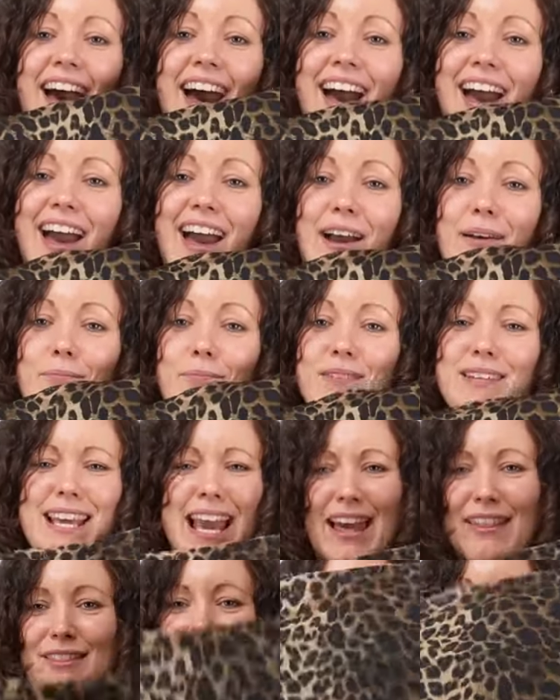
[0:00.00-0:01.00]
Um,
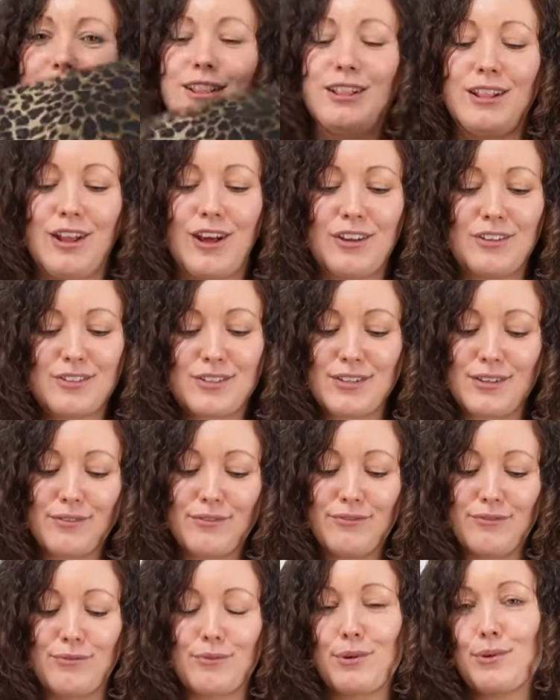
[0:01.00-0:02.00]
yeah, there's lots
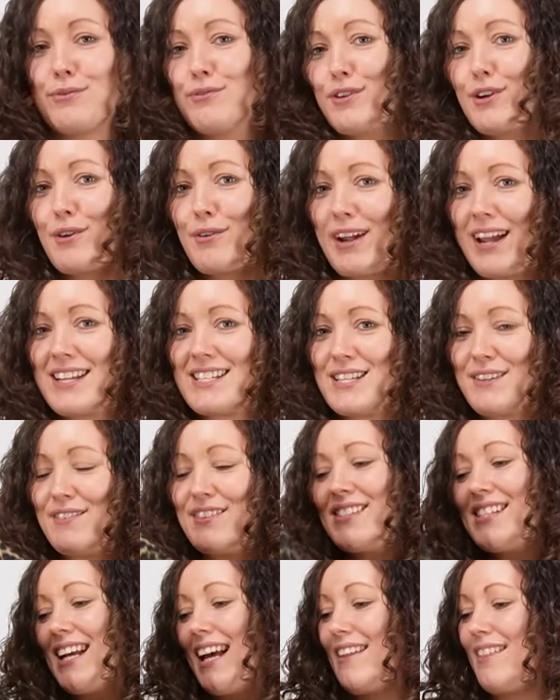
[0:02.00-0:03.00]
of room for
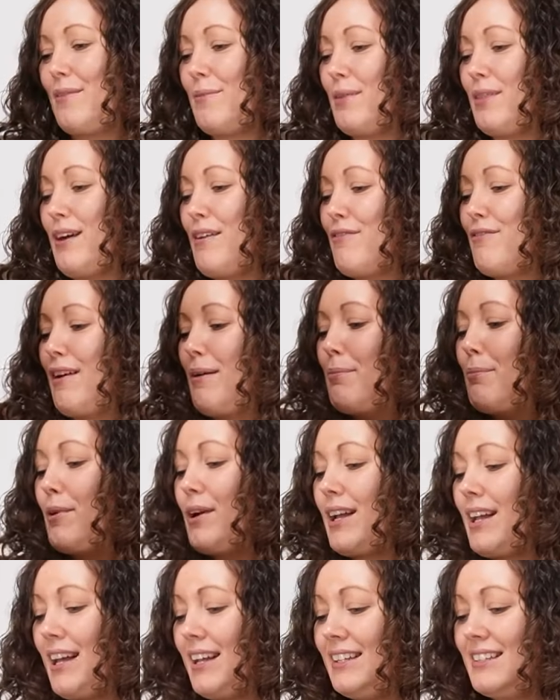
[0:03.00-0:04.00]
creativity, I think, with that
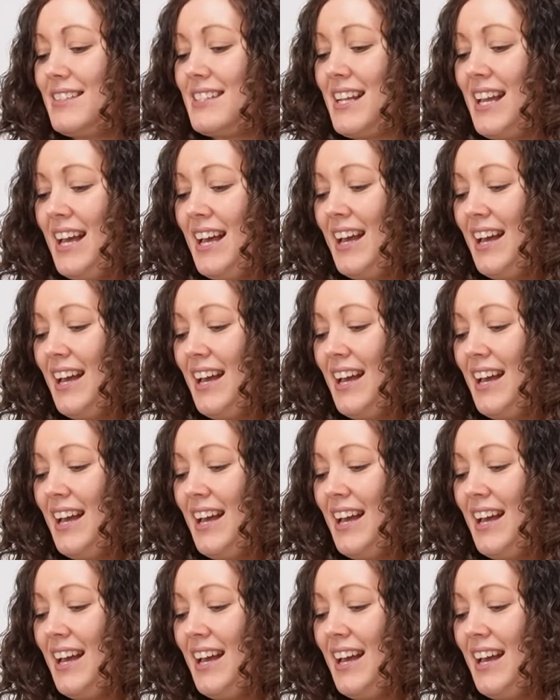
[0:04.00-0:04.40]
fabric and